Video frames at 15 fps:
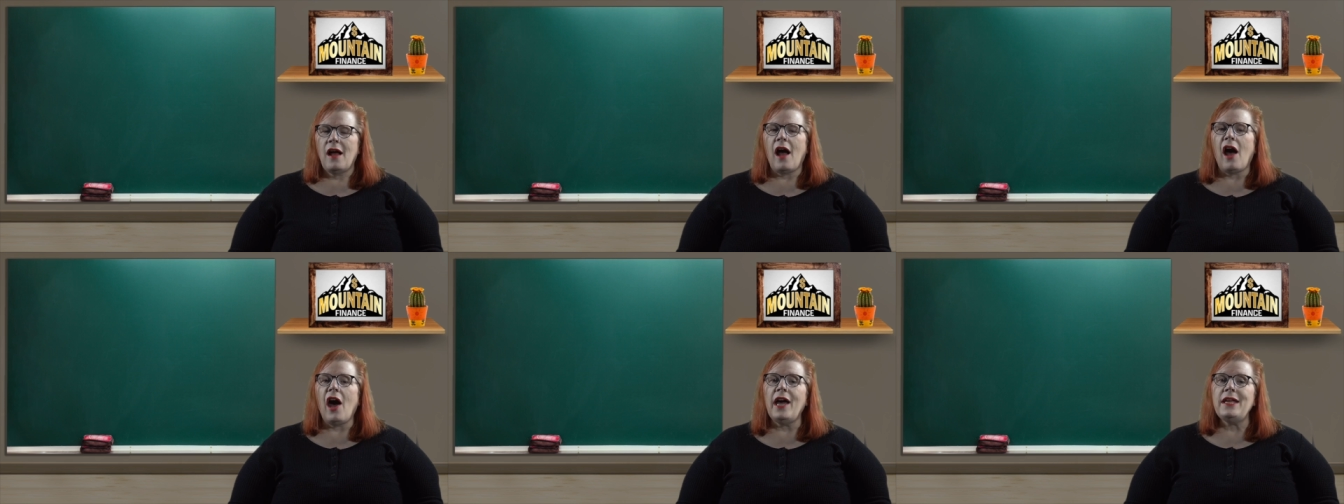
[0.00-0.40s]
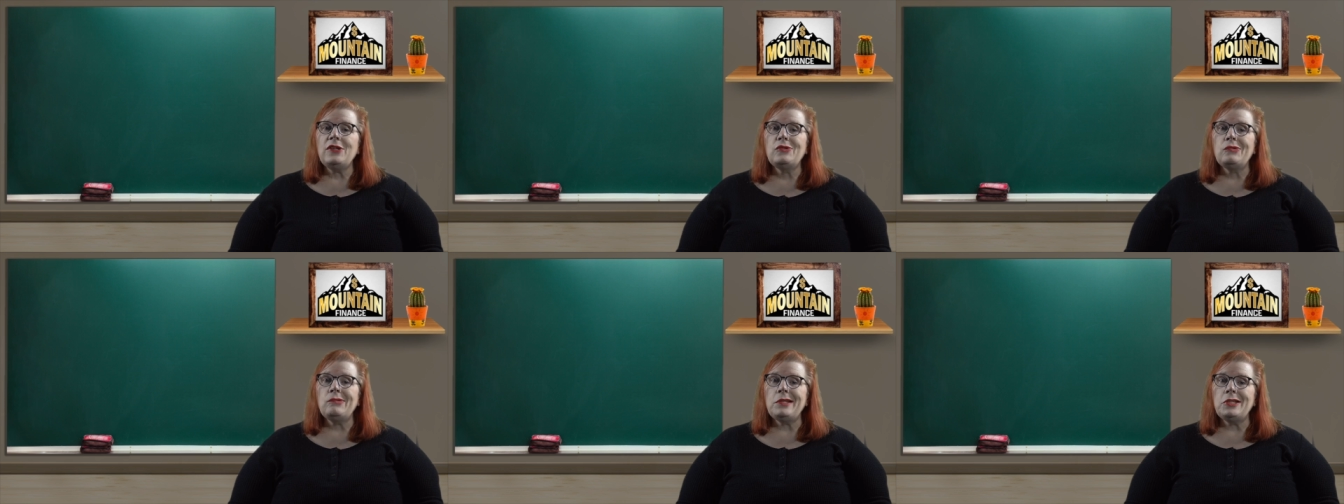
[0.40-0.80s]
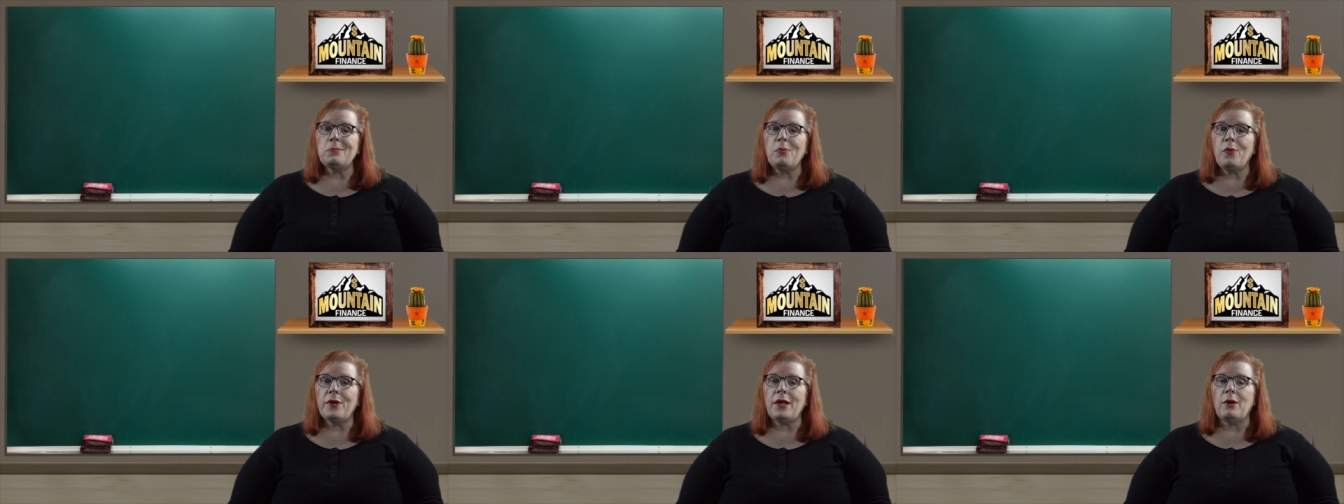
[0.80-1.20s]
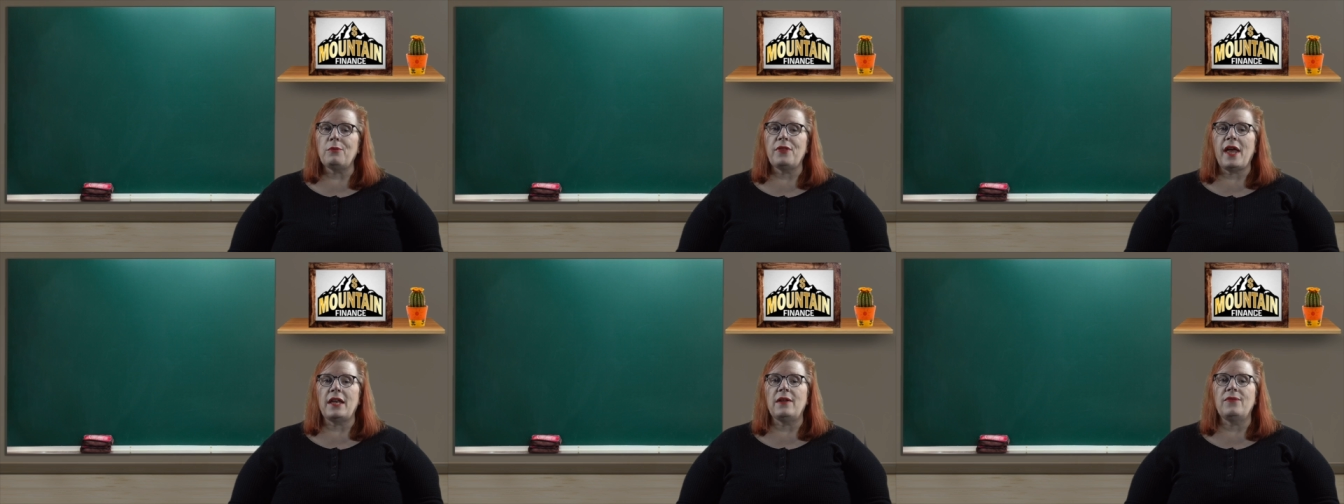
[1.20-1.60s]
I do need to point out
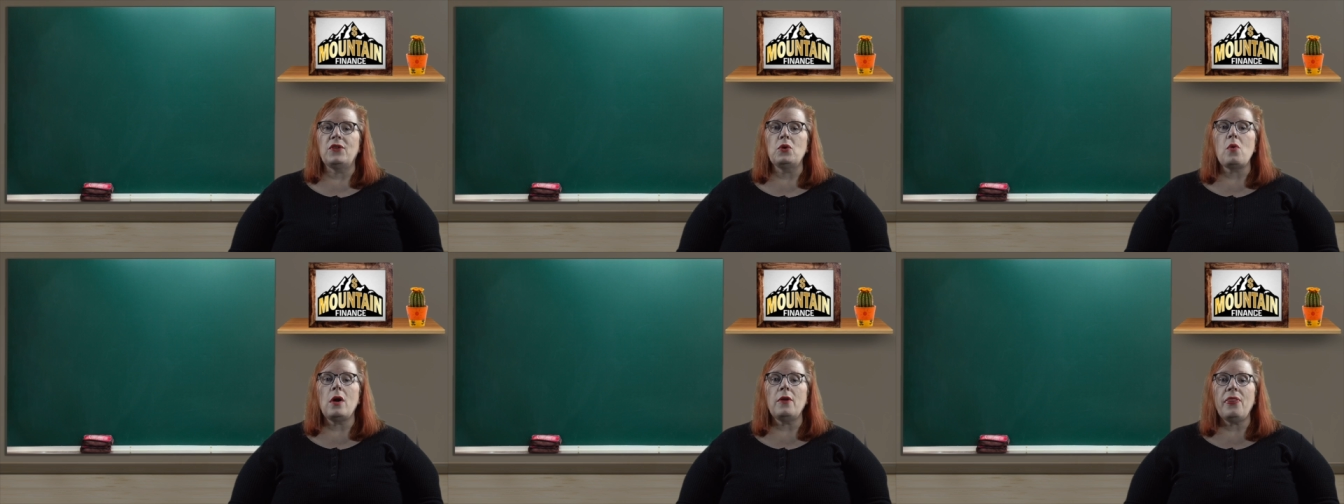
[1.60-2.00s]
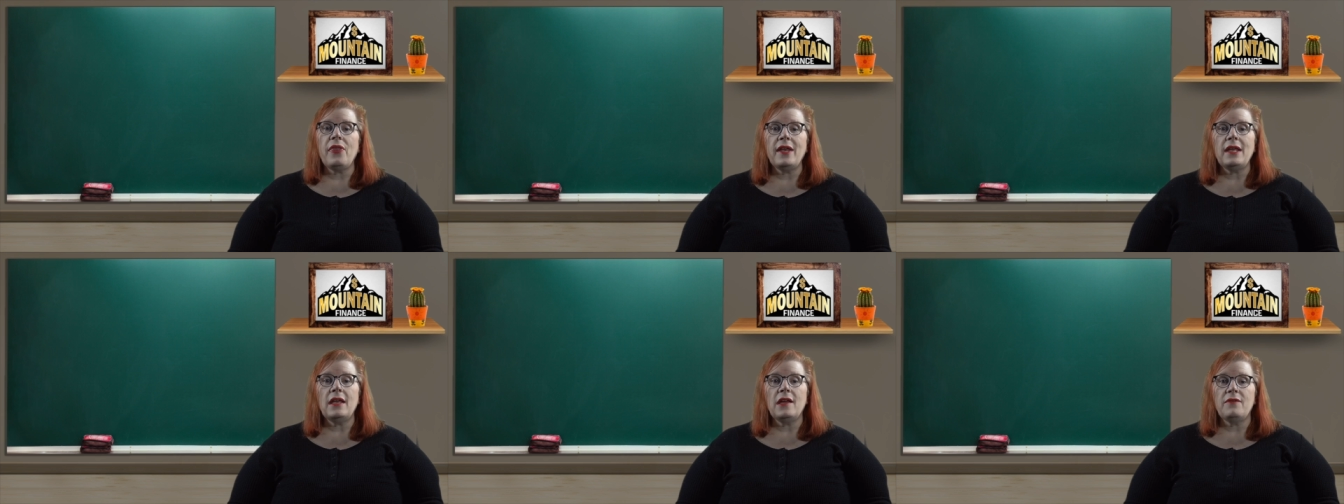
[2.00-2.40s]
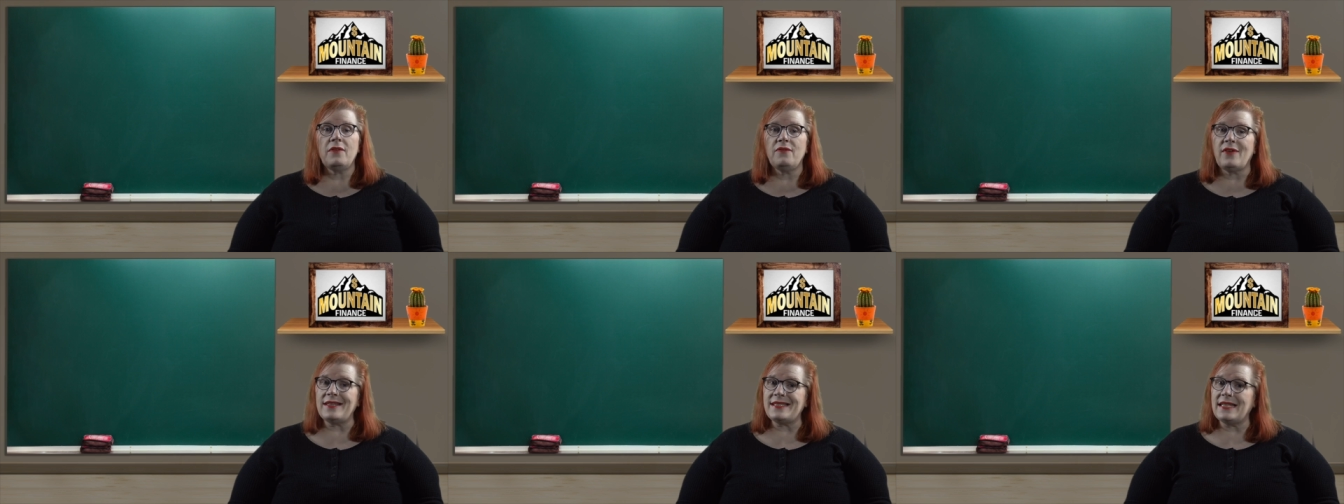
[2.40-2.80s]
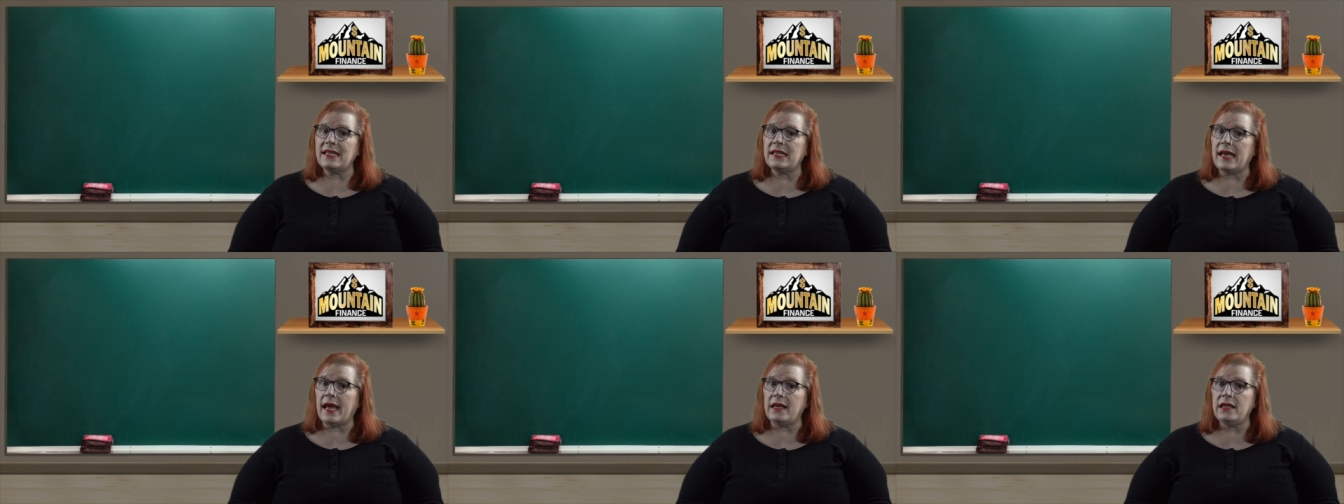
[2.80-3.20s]
that if you are thinking of investing
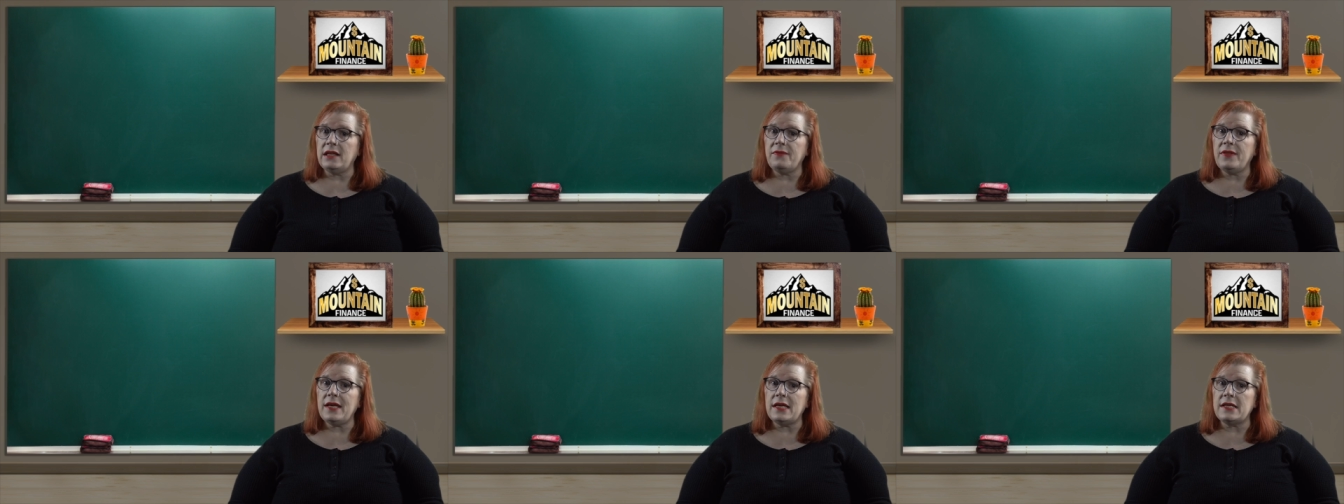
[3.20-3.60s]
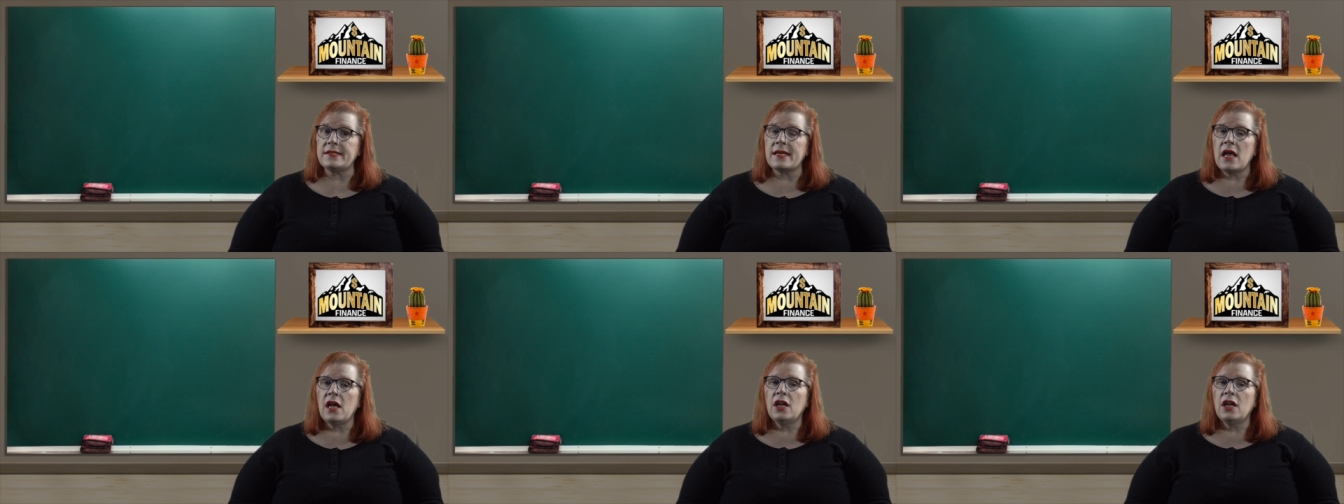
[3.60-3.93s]
in any of these,